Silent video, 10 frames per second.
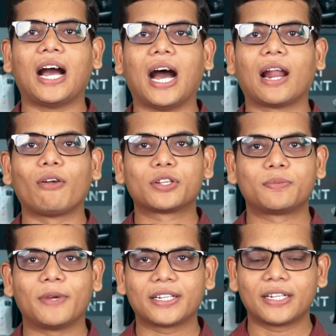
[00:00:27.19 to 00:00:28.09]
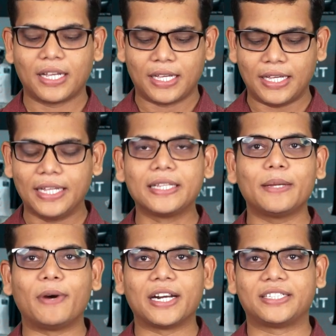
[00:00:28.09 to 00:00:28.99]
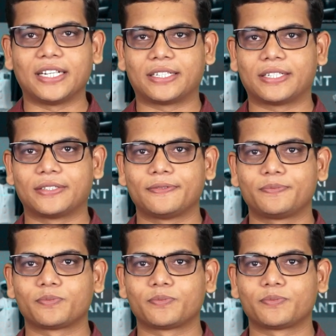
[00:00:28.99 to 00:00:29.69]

announcement in the budget.